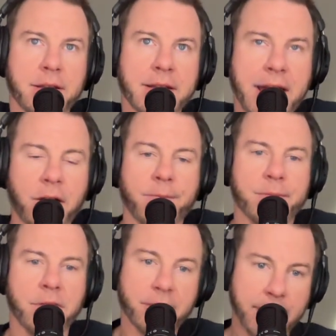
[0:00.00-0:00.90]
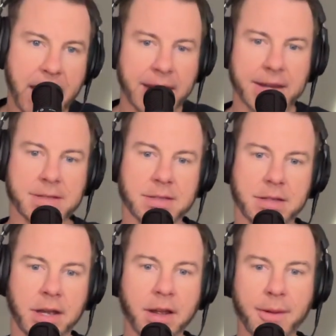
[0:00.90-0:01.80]
Now, thematics,
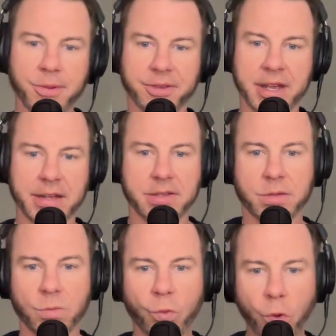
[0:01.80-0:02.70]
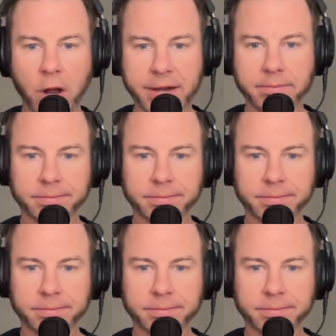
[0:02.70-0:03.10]
a couple things. One,